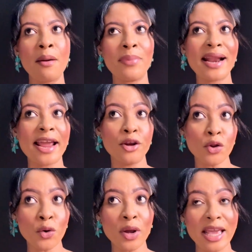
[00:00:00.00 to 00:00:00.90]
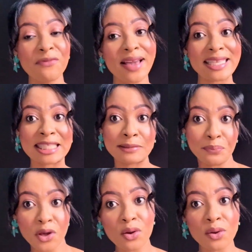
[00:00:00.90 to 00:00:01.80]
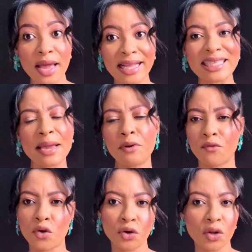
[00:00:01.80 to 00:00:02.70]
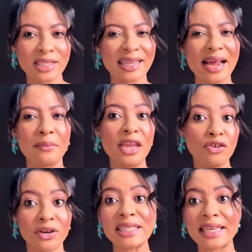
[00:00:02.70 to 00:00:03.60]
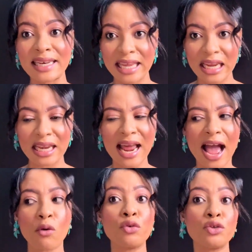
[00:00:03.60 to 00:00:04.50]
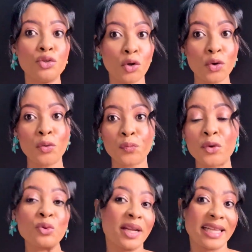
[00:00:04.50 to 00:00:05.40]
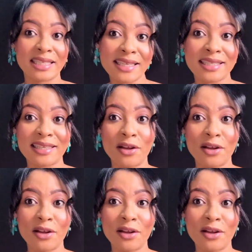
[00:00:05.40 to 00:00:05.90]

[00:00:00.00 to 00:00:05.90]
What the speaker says: But I know if I smell a type of coconut that I'm interested in, I would know which one it is,